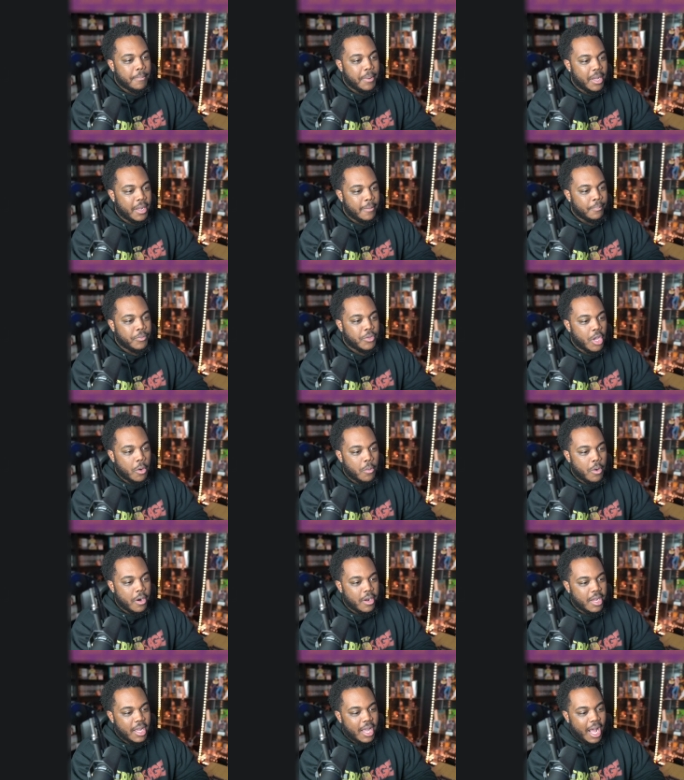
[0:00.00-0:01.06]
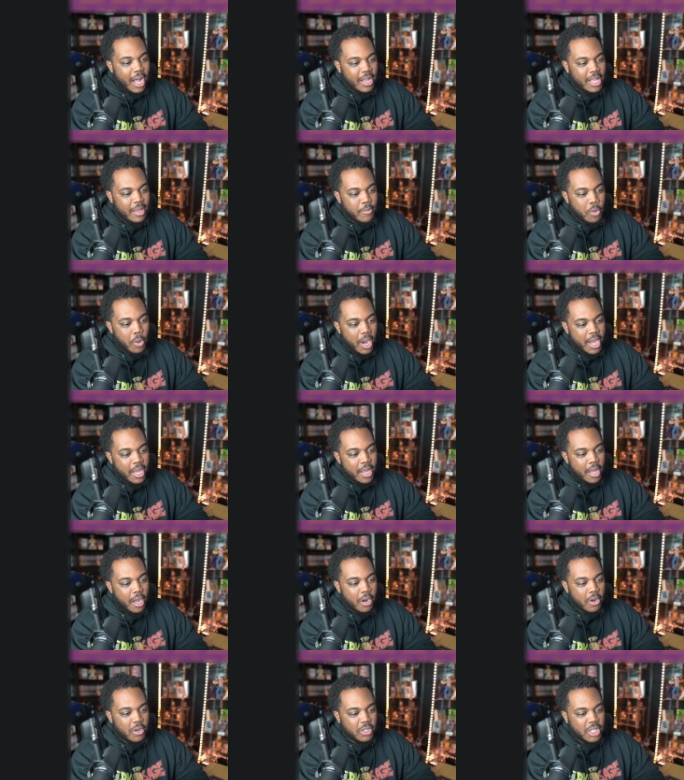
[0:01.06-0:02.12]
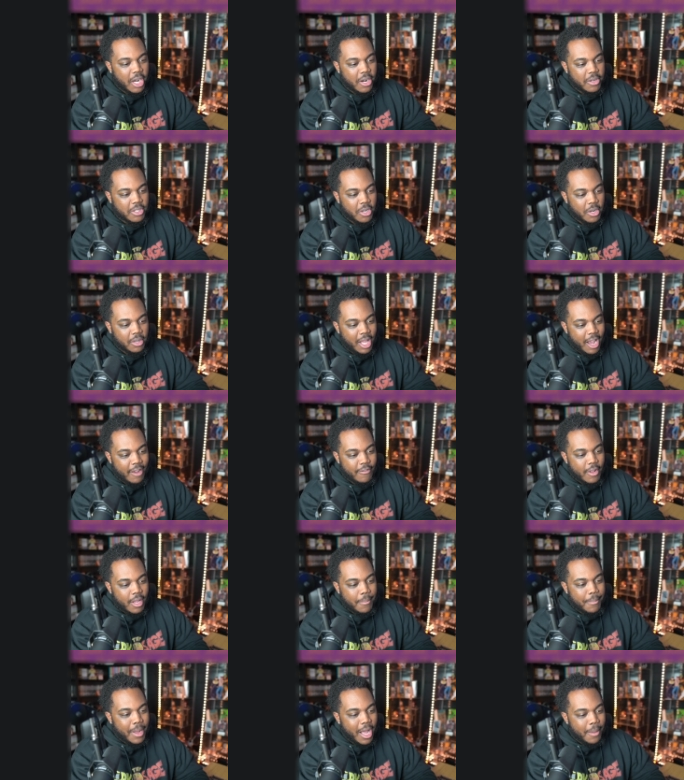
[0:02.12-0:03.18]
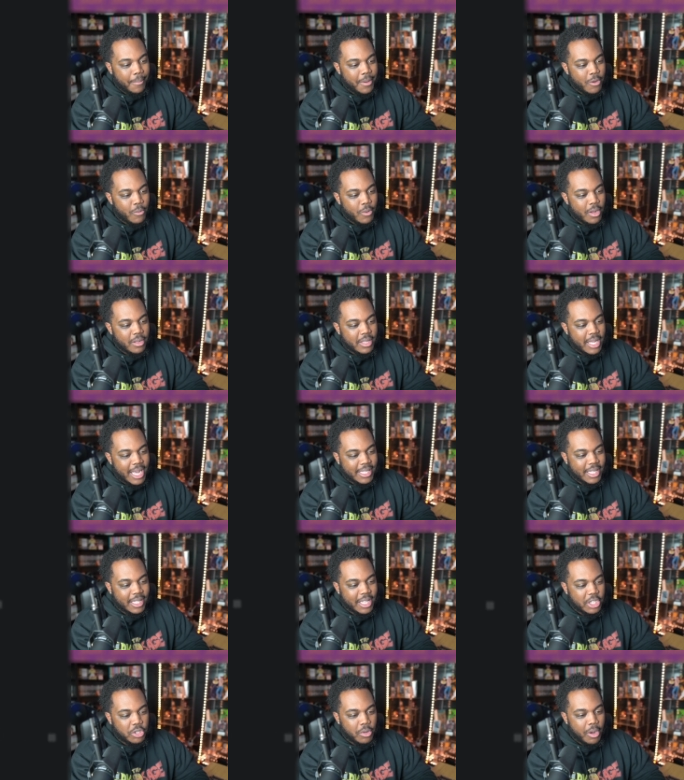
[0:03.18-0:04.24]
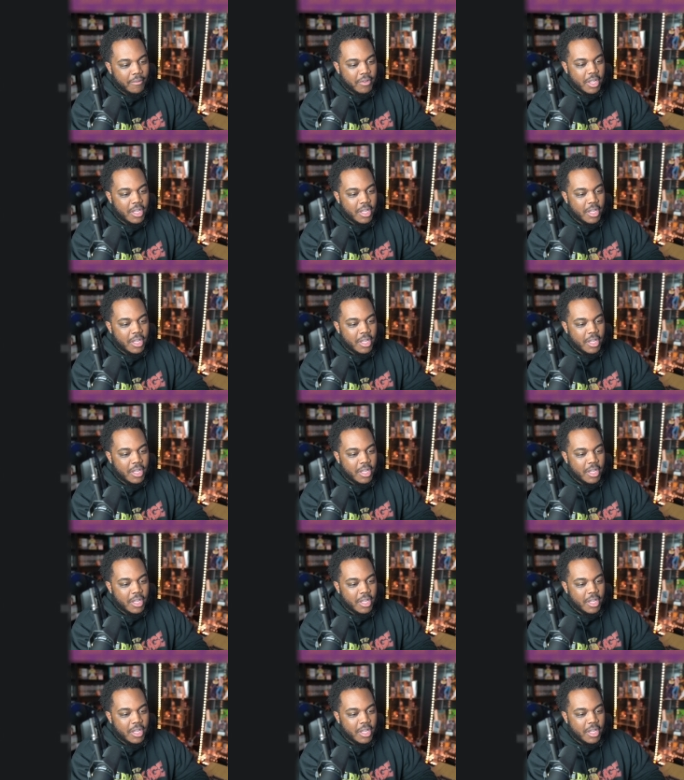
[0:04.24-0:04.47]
But don't worry, I'll keep quiet. A girl's hair is her life, but I'll be real nice and let you off the